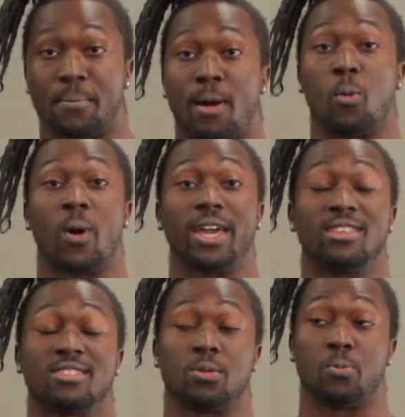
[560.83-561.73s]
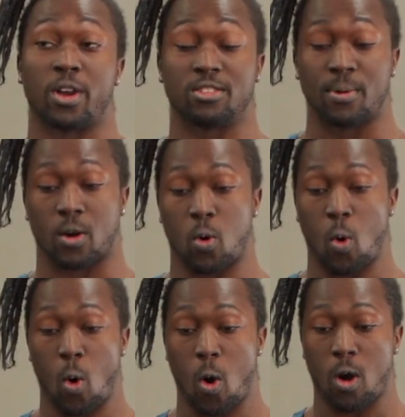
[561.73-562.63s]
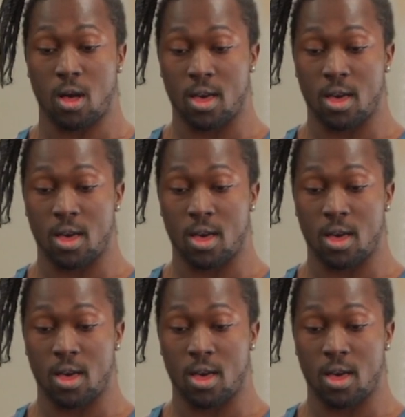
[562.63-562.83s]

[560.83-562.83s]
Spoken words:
my weight, brace my core.